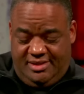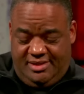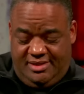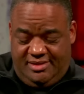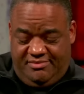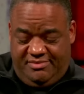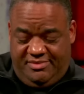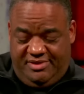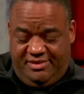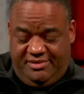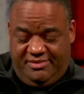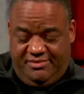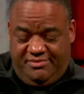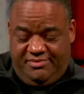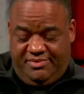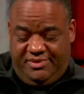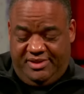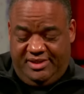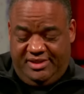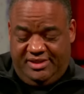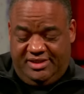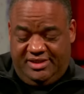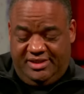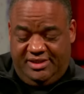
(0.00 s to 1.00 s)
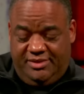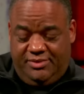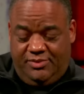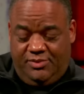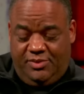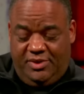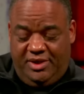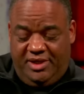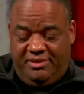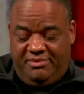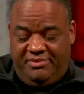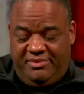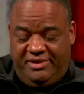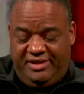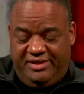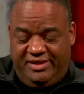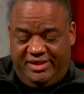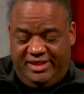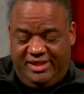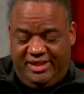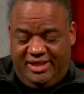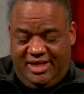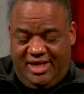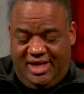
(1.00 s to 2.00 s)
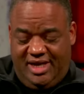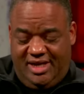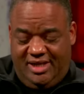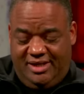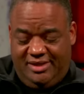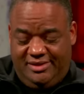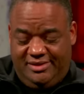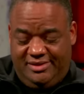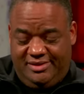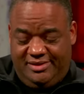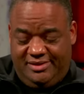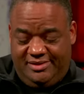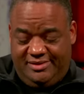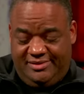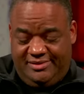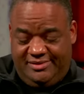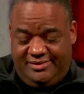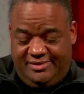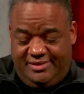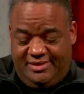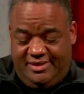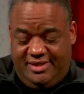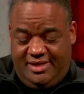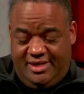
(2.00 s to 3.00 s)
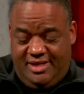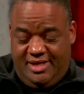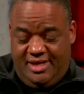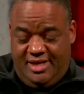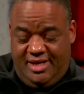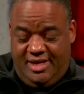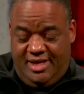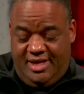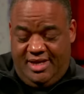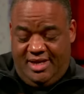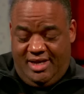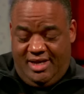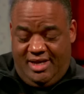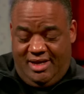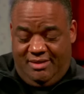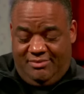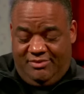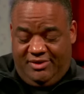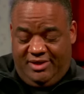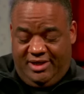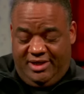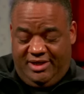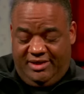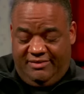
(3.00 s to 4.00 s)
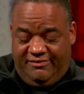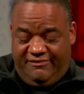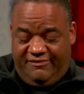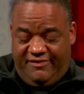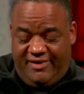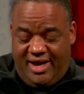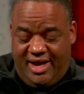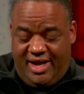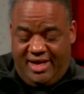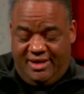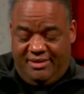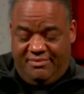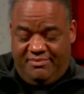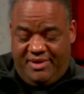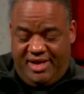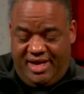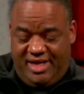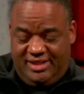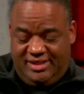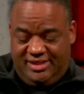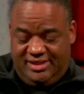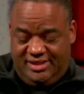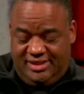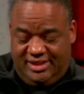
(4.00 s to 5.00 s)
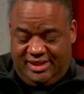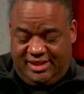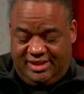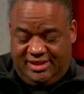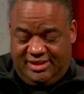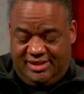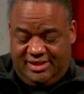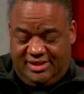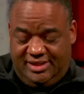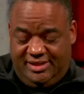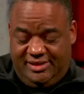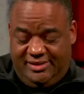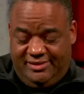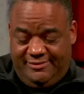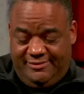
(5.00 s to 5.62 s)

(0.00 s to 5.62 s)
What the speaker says: me punch in $1 million, and I'm going to divide it by 60.